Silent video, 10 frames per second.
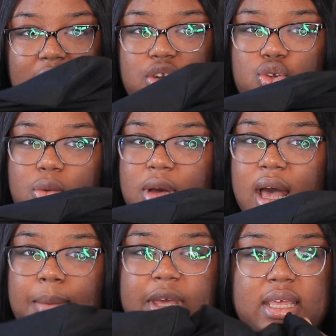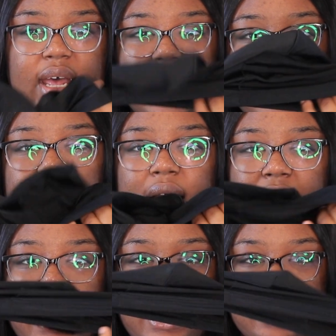a dome cap, either
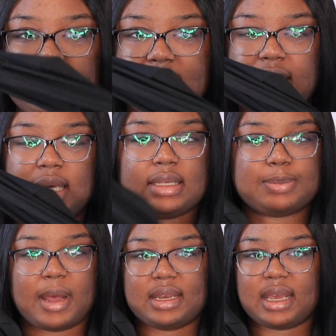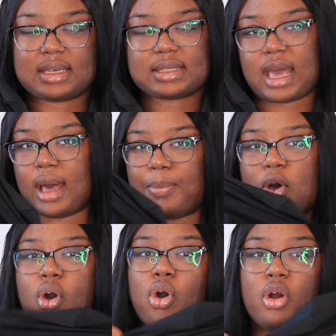like a thick spandex cap
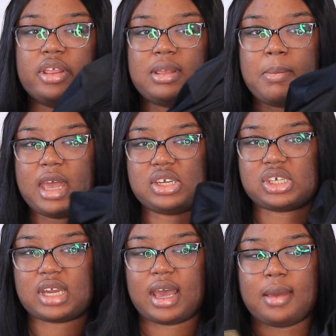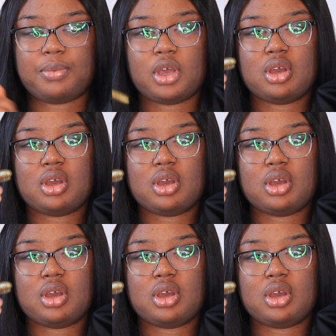or the mesh type,